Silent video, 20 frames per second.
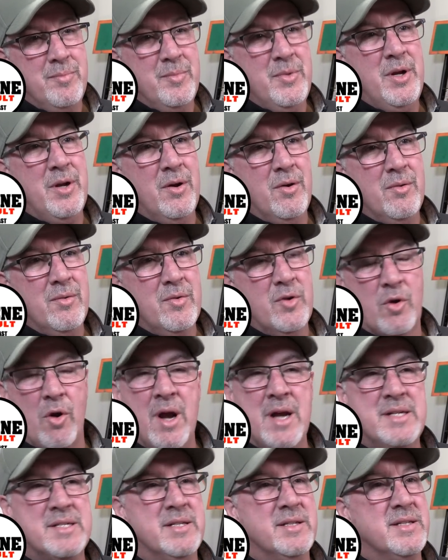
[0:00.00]
you know
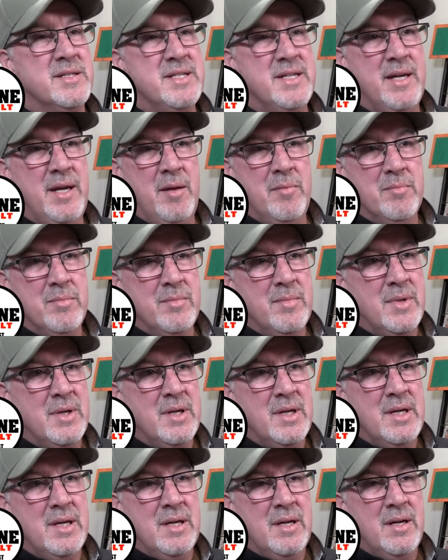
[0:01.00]
great to the team
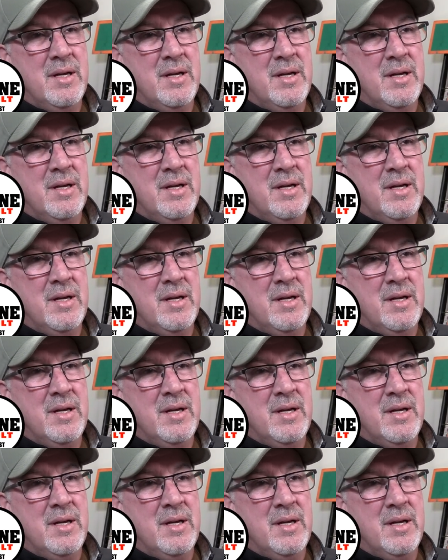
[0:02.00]
yeah.